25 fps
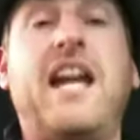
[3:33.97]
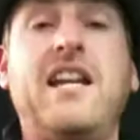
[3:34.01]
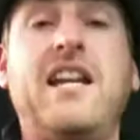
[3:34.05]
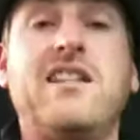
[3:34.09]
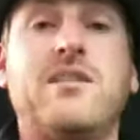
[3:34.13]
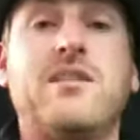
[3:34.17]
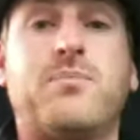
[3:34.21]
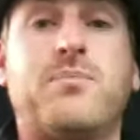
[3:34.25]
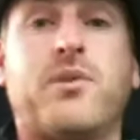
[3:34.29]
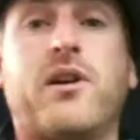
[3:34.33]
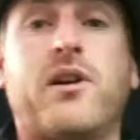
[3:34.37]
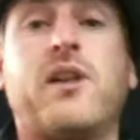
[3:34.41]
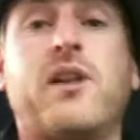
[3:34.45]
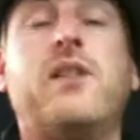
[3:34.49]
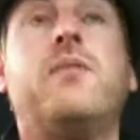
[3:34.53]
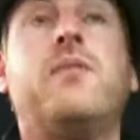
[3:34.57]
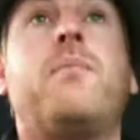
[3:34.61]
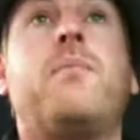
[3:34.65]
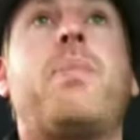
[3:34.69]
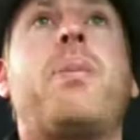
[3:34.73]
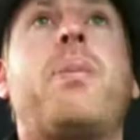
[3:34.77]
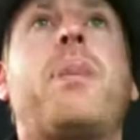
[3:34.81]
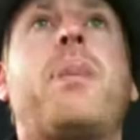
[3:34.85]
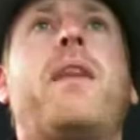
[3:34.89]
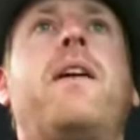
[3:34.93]
Canterbury,
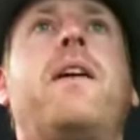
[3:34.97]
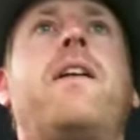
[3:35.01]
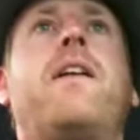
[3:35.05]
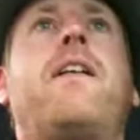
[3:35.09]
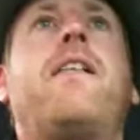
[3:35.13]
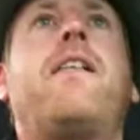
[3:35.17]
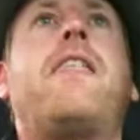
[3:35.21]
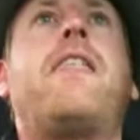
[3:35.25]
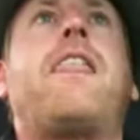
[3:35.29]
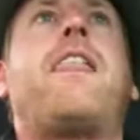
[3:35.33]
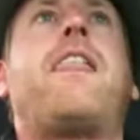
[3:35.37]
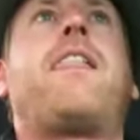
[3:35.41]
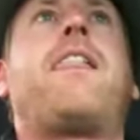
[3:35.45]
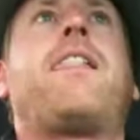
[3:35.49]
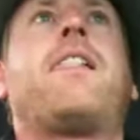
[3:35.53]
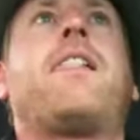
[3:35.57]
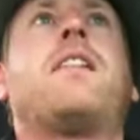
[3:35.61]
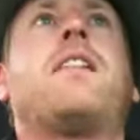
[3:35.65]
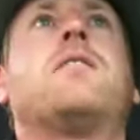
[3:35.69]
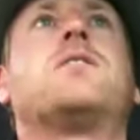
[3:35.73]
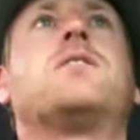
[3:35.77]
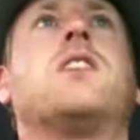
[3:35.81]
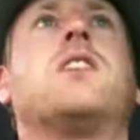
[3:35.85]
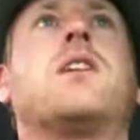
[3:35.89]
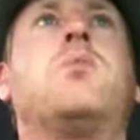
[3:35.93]

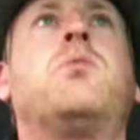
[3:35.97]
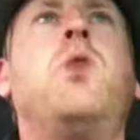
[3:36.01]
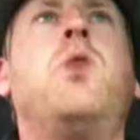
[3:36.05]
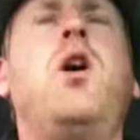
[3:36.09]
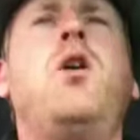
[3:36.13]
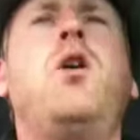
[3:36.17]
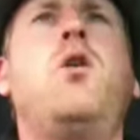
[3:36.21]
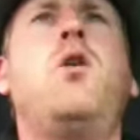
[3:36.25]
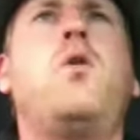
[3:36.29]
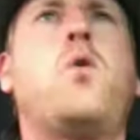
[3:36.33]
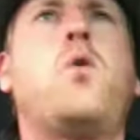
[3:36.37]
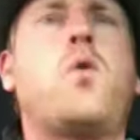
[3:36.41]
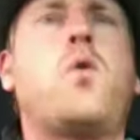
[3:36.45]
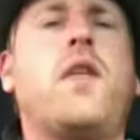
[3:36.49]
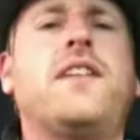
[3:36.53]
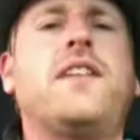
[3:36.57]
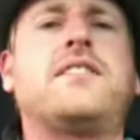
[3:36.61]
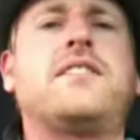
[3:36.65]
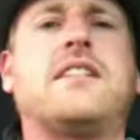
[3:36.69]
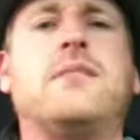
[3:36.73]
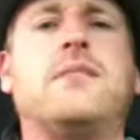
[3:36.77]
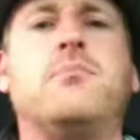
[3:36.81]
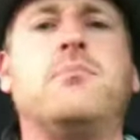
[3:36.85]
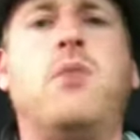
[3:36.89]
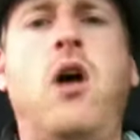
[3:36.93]
I was like, whoa,
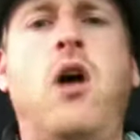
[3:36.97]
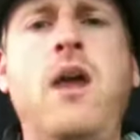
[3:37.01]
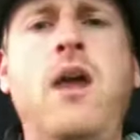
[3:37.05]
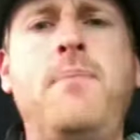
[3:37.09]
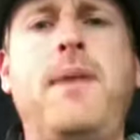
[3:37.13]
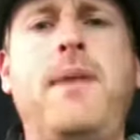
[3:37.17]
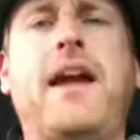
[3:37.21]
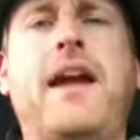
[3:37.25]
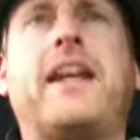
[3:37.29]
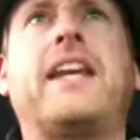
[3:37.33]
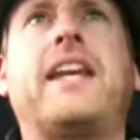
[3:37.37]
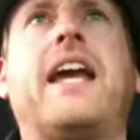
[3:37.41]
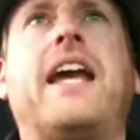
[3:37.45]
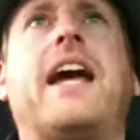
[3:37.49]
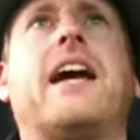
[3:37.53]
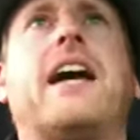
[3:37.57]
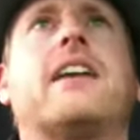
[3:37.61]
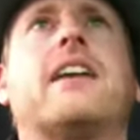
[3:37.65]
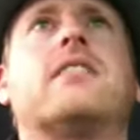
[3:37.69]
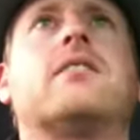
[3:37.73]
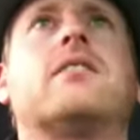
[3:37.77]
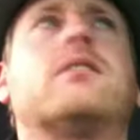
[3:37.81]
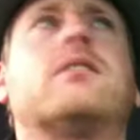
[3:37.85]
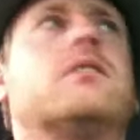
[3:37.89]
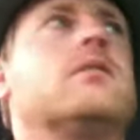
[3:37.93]
that's in my
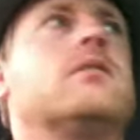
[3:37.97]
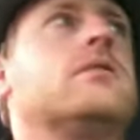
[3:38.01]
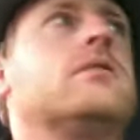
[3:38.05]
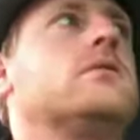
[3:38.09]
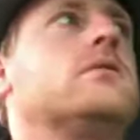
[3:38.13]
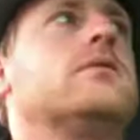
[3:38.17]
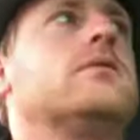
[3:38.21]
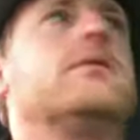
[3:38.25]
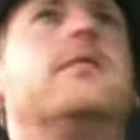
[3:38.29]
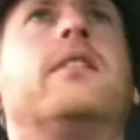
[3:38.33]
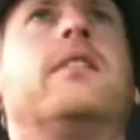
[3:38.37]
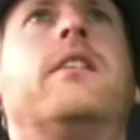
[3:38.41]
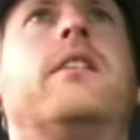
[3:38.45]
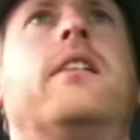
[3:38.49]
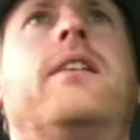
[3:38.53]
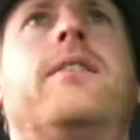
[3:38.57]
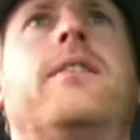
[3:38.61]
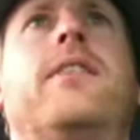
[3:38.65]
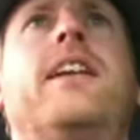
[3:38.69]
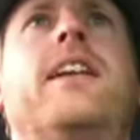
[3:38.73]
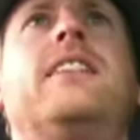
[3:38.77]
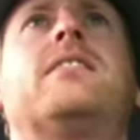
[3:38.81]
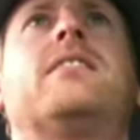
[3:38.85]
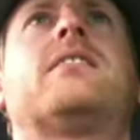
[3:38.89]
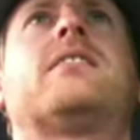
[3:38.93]
backyard.
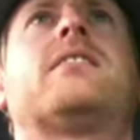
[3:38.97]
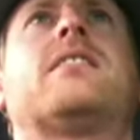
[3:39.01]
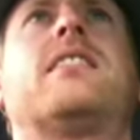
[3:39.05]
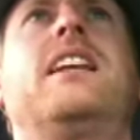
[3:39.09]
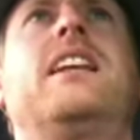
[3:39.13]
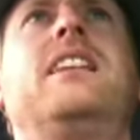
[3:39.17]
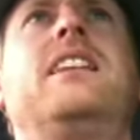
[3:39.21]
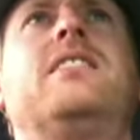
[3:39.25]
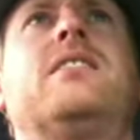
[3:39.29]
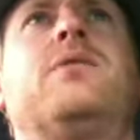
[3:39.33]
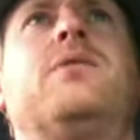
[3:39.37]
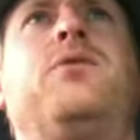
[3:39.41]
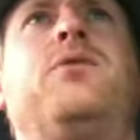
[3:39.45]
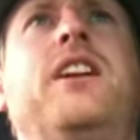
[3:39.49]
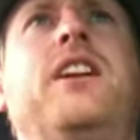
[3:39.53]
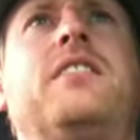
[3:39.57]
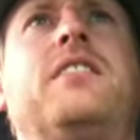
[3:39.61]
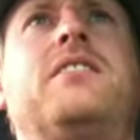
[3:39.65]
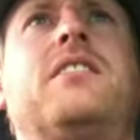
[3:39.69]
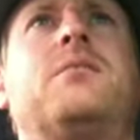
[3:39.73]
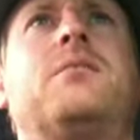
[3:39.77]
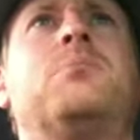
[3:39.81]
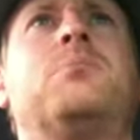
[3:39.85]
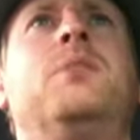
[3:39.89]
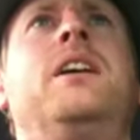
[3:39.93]
That's
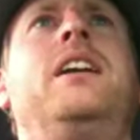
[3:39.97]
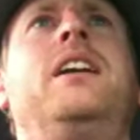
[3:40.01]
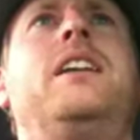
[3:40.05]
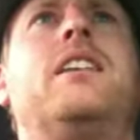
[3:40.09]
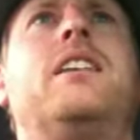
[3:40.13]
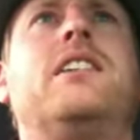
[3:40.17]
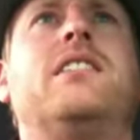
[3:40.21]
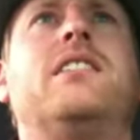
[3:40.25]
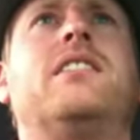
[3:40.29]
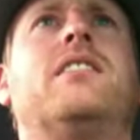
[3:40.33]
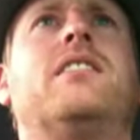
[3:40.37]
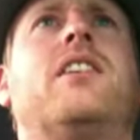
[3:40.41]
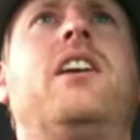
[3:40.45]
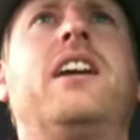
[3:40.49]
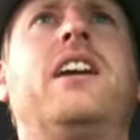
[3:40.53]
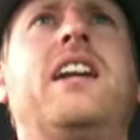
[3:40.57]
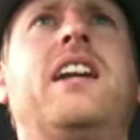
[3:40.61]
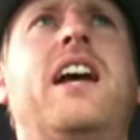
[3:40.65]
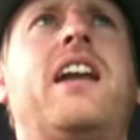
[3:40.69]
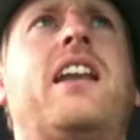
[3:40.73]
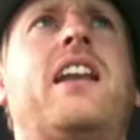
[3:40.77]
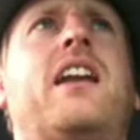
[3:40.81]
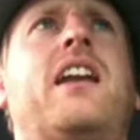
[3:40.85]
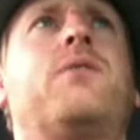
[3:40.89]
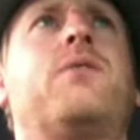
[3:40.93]
affecting me. I
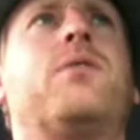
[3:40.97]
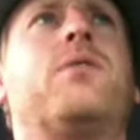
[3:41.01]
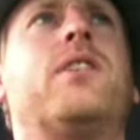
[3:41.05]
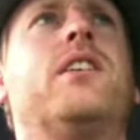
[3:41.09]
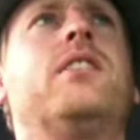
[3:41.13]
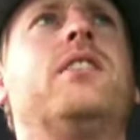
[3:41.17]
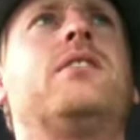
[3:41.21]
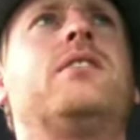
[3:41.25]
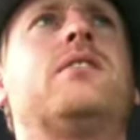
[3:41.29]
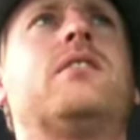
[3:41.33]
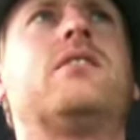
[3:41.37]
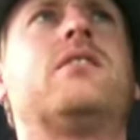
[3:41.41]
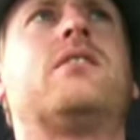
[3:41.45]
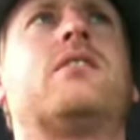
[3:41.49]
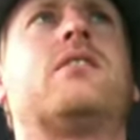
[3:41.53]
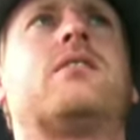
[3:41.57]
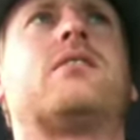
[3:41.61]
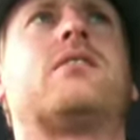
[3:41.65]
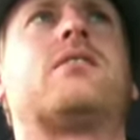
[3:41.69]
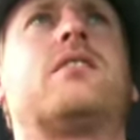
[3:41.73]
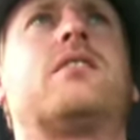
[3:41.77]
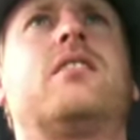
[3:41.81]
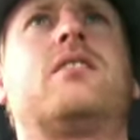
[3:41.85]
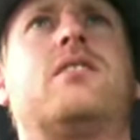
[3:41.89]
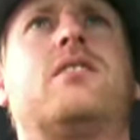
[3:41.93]
can't have
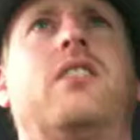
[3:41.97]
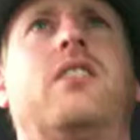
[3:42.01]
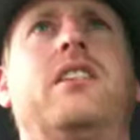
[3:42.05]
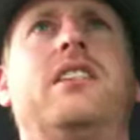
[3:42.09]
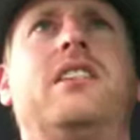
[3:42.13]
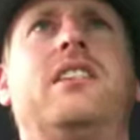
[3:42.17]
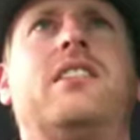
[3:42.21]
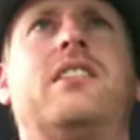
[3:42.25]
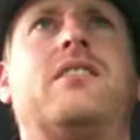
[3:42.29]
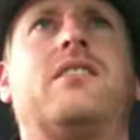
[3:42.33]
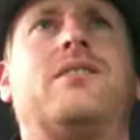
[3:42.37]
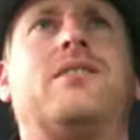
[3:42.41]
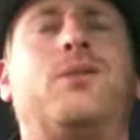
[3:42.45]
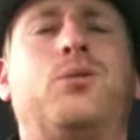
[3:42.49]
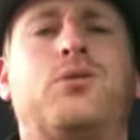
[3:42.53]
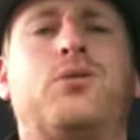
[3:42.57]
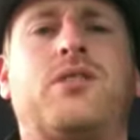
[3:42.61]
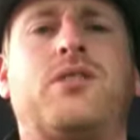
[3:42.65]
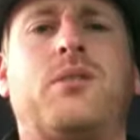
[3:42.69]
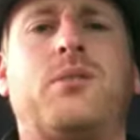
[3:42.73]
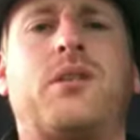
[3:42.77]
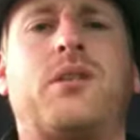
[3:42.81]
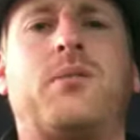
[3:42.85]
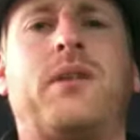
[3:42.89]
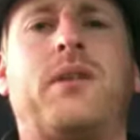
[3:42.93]
this. I need to do
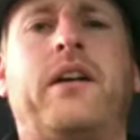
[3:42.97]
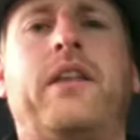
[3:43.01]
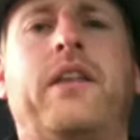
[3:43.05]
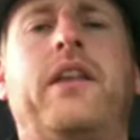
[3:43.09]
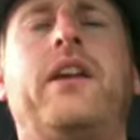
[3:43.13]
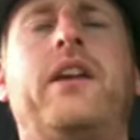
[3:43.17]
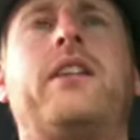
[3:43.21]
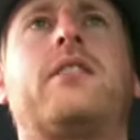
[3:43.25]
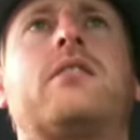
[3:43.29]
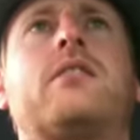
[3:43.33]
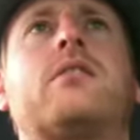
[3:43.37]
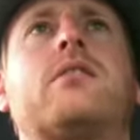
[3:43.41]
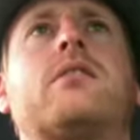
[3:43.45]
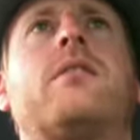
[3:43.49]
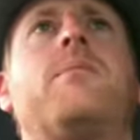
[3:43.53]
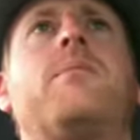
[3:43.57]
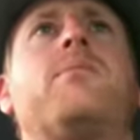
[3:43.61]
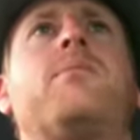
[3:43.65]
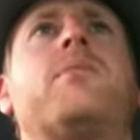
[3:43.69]
something about this.